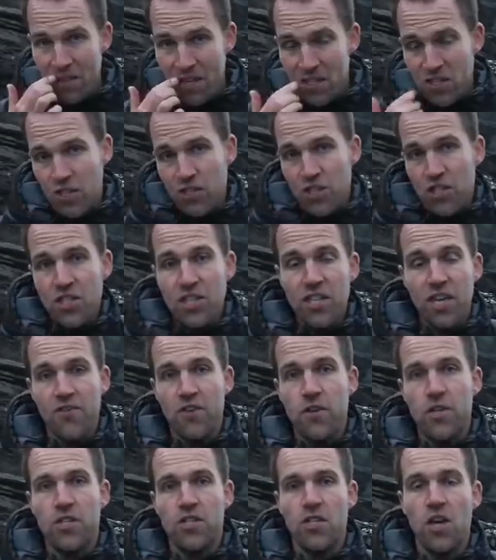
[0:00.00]
So just to give
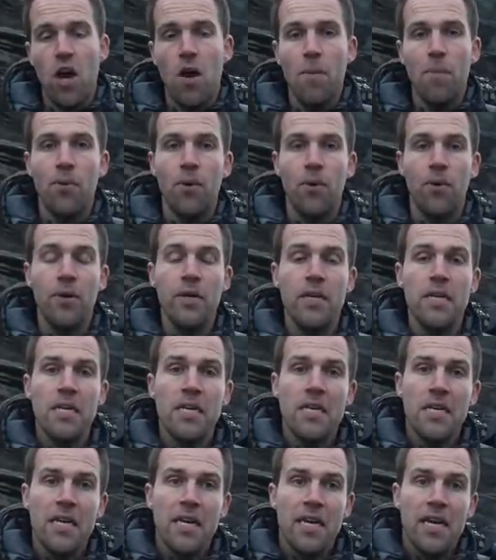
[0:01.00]
you an example,
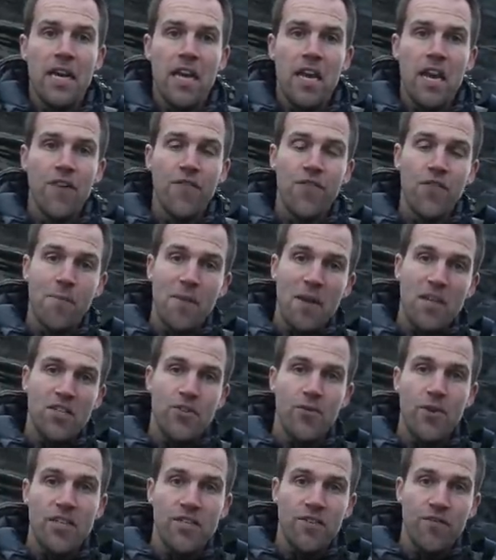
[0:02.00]
if the
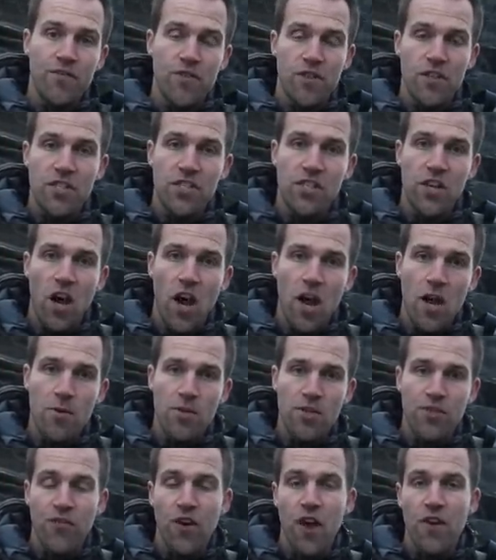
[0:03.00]
meter reading from the sky
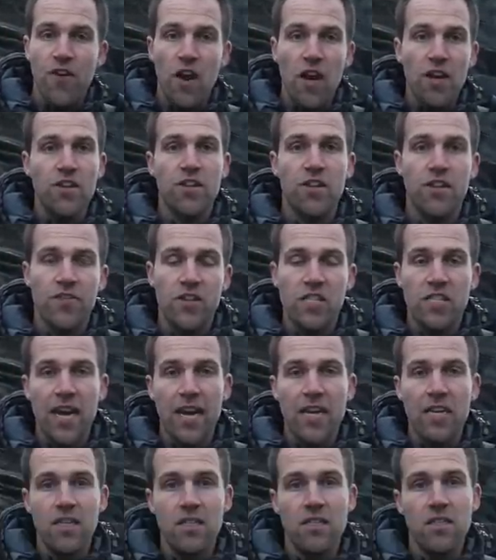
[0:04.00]
was 500th of a
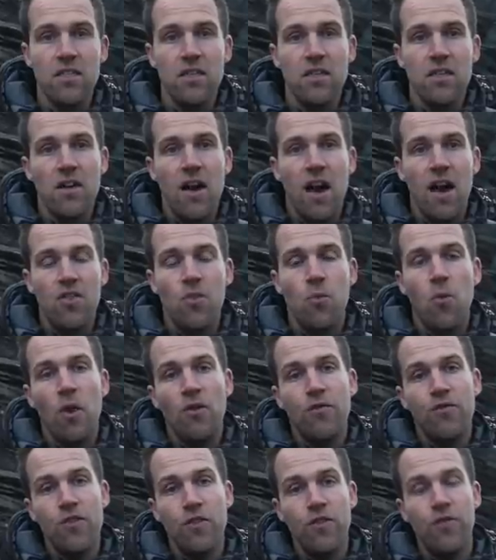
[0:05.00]
second and the
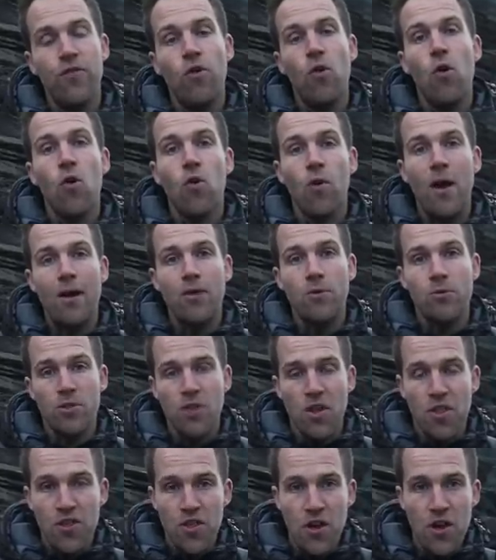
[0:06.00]
one from the foreground was
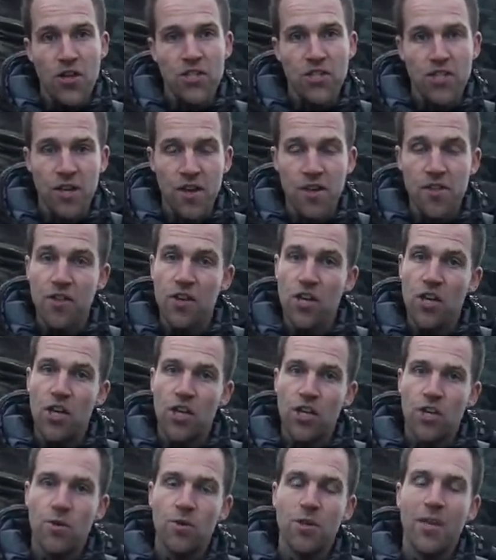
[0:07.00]
a 30th,
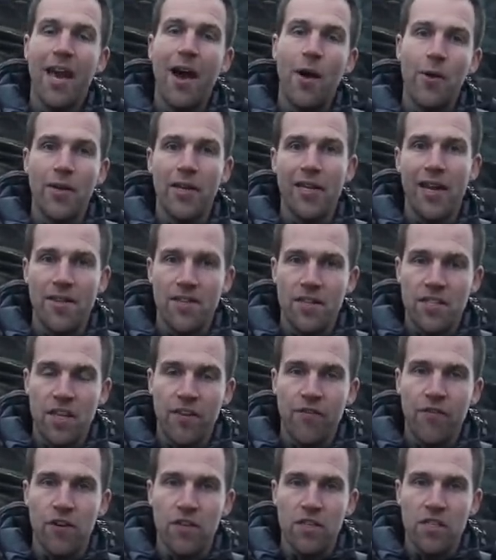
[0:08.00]
you would calculate the
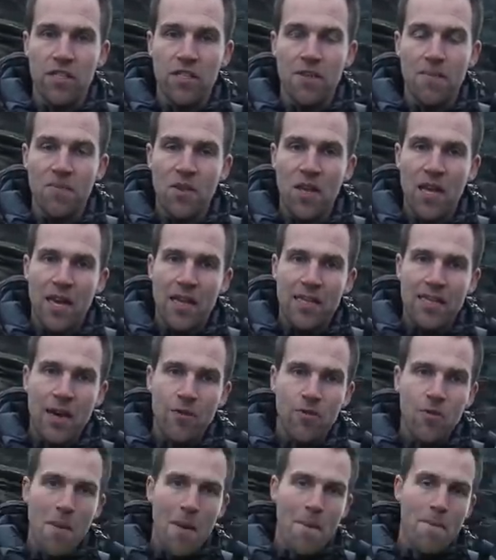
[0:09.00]
difference.
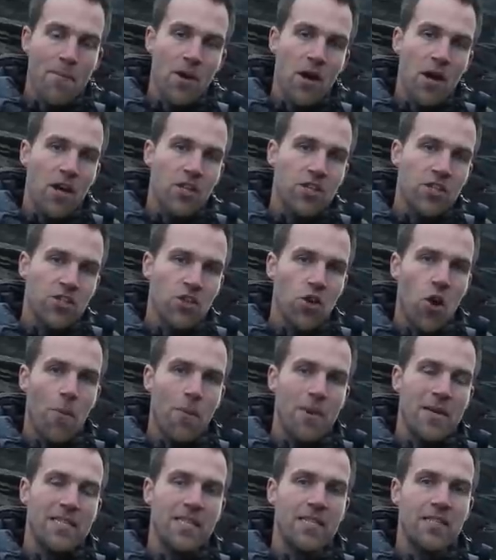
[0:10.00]
Now remember, a stop
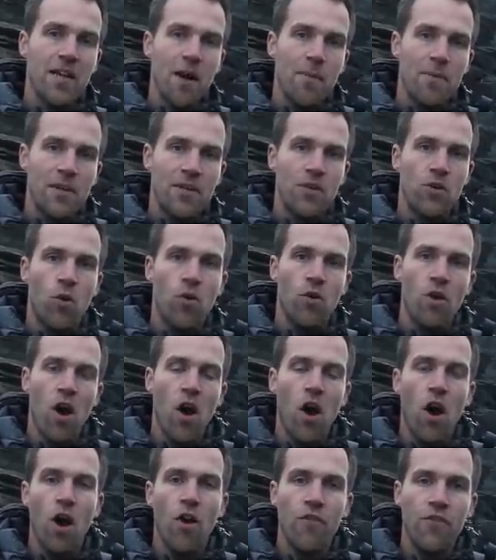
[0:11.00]
is a doubling or a
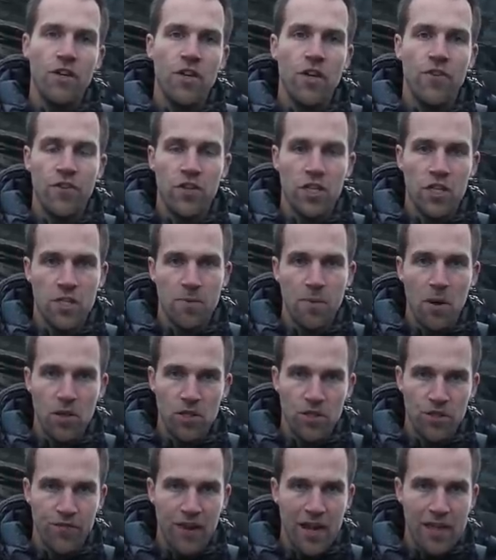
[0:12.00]
halving of an
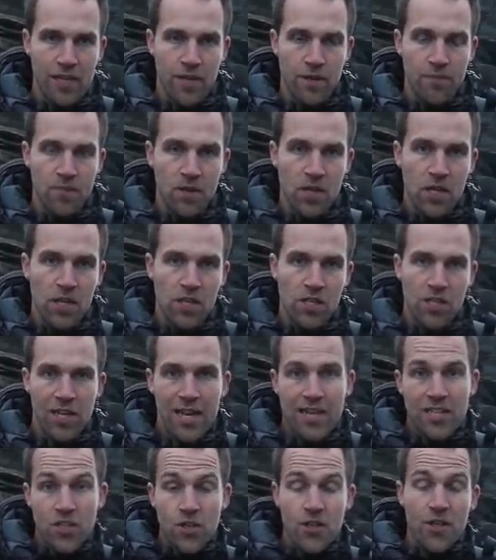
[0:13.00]
exposure value. So
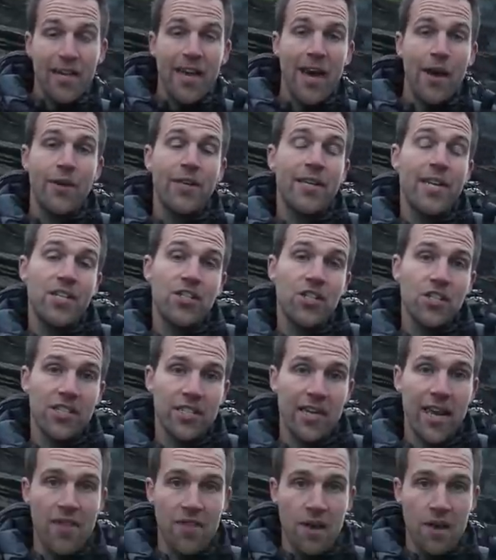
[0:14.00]
let's do the calculation
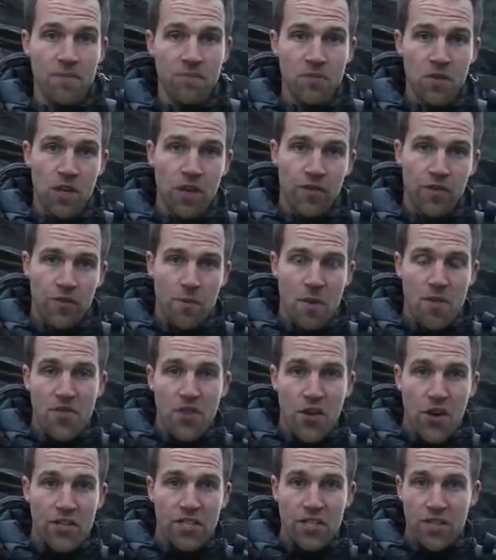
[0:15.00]
together. From a
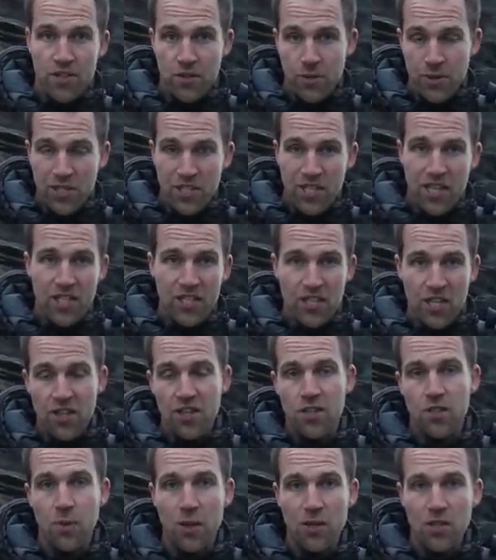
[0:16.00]
30th to a
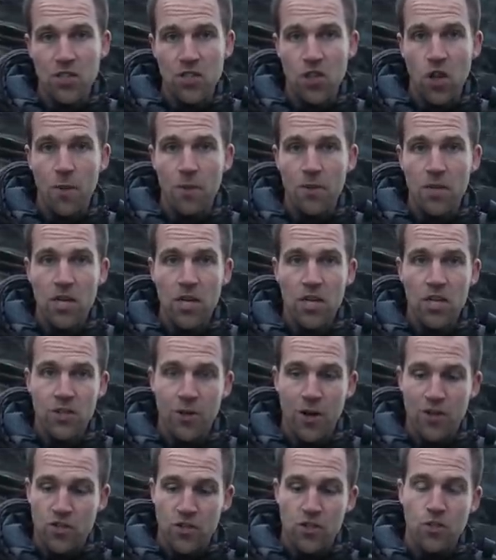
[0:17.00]
60th is one stop,
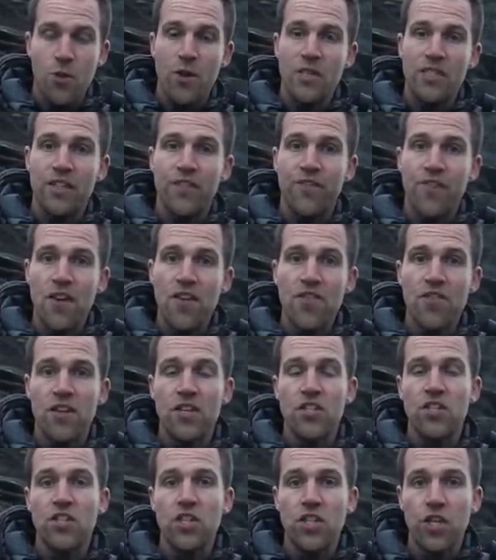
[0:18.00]
to 125th
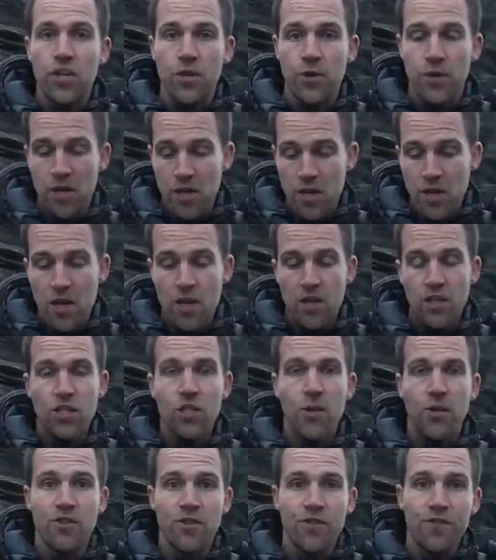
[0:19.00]
is two,
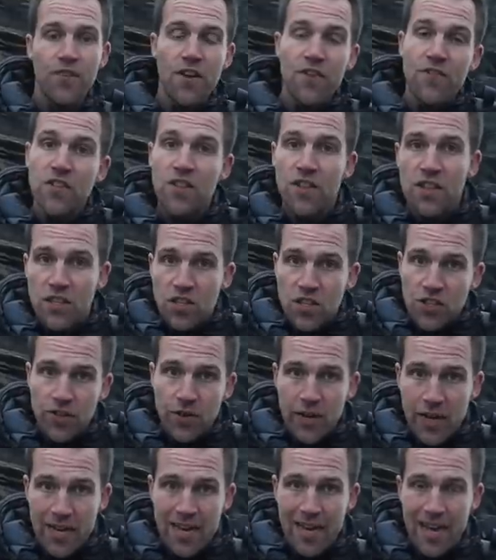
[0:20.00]
250th is
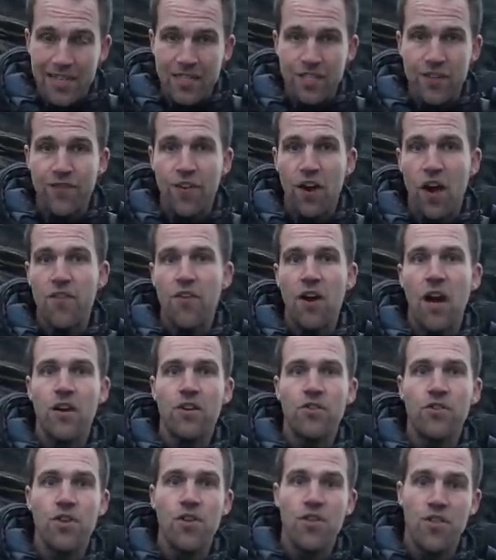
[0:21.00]
three, and to
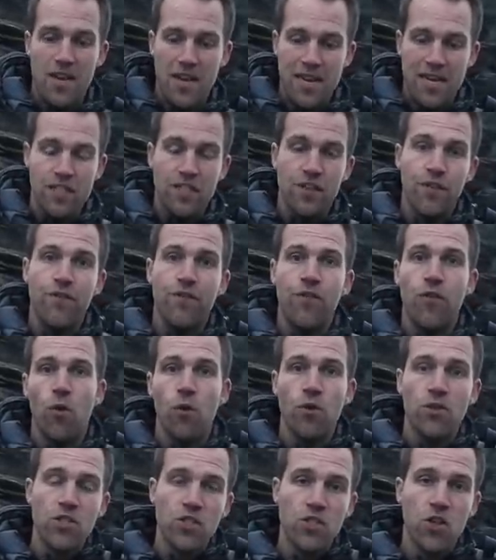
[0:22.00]
500th is
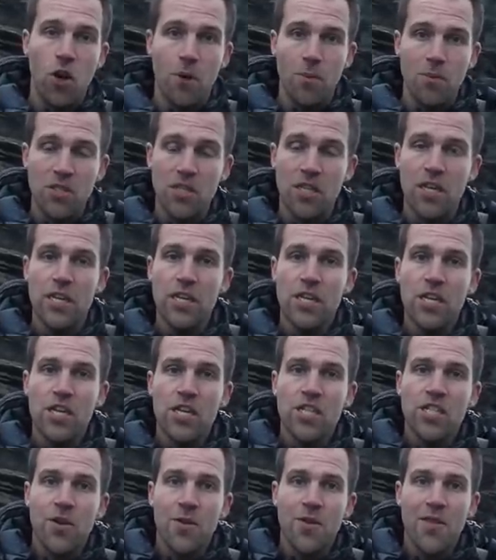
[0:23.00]
four stops.
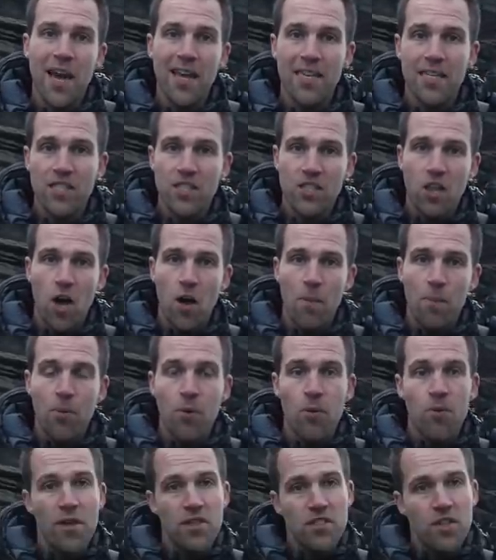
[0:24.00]
So in that
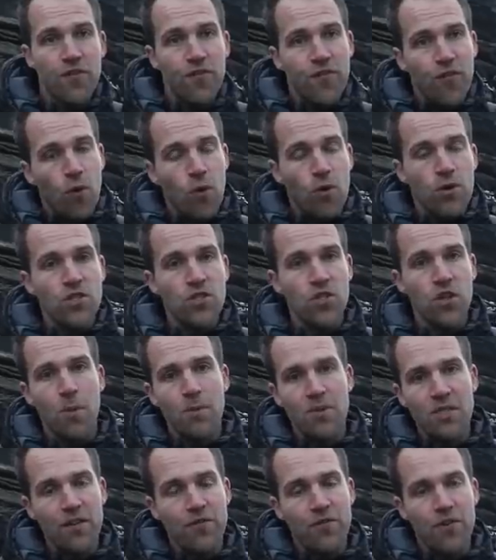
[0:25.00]
example, there's a four
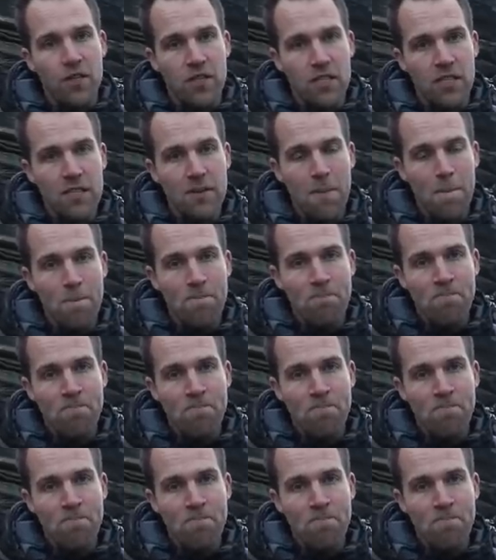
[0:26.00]
stop difference.